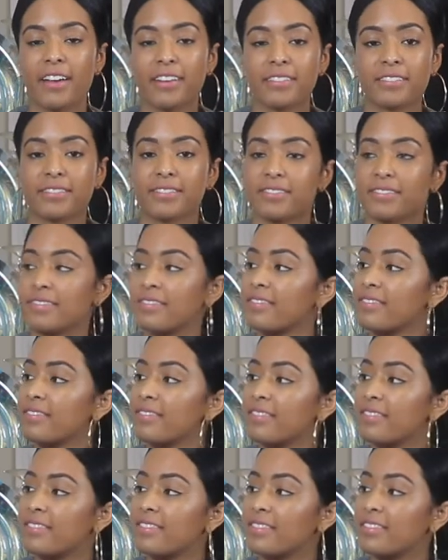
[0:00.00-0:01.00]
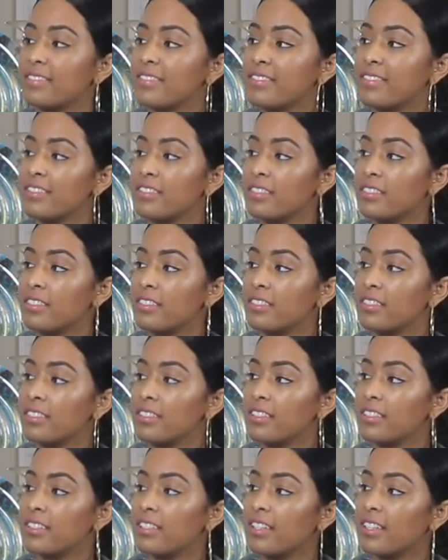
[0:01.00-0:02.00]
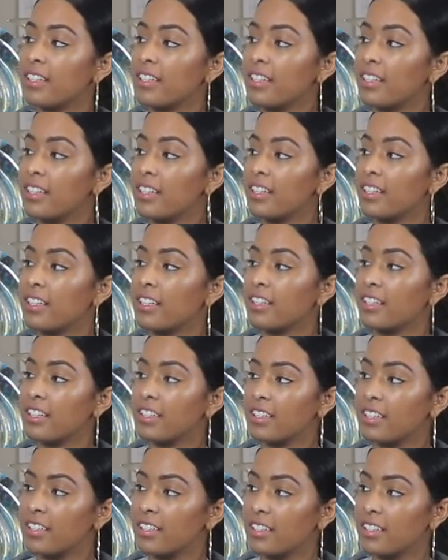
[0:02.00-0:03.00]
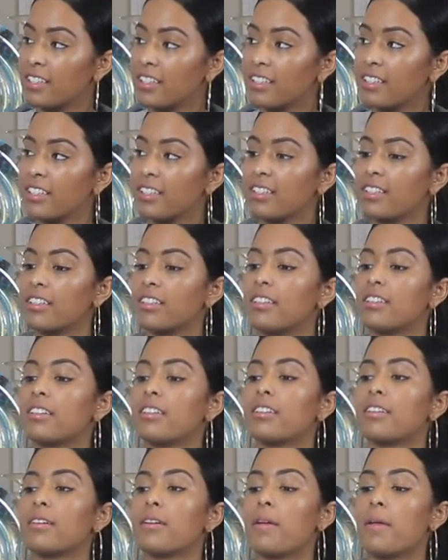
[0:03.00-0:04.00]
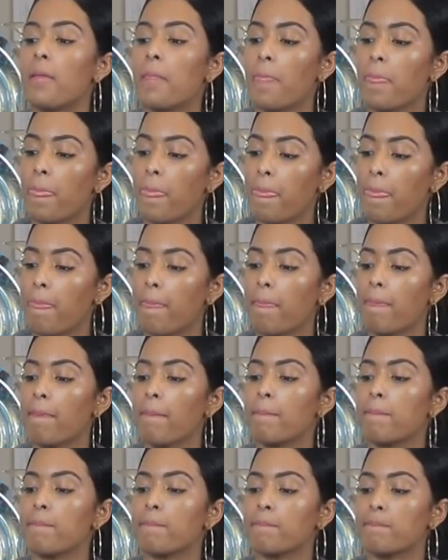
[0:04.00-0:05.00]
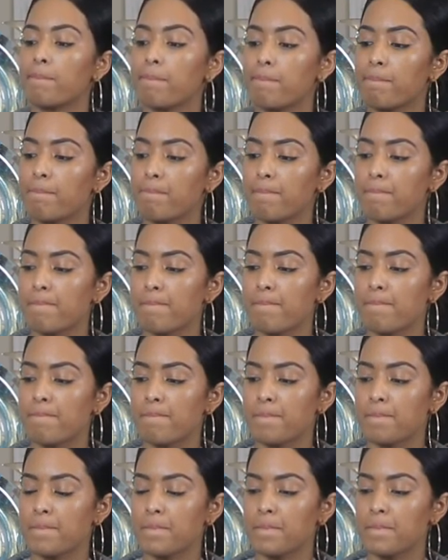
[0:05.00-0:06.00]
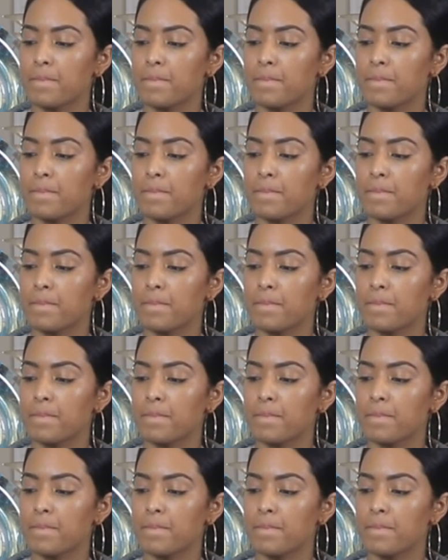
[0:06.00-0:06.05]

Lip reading: This person isn't speaking.